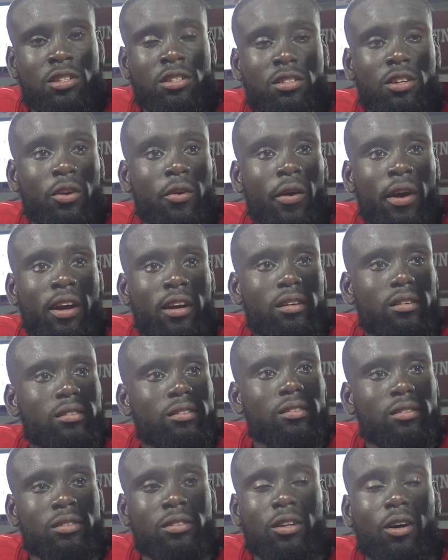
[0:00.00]
He's a great,
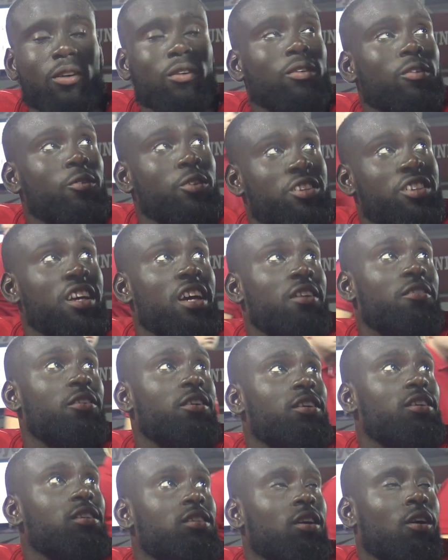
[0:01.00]
you know,
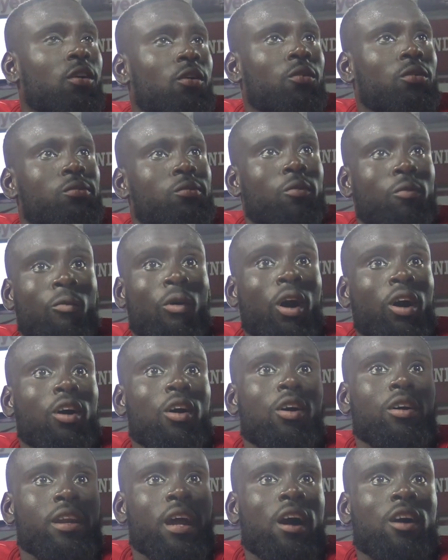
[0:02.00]
receiver, you know, walk
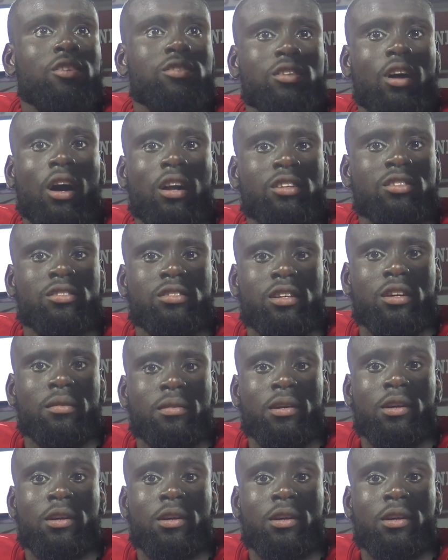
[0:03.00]
on now scholarship.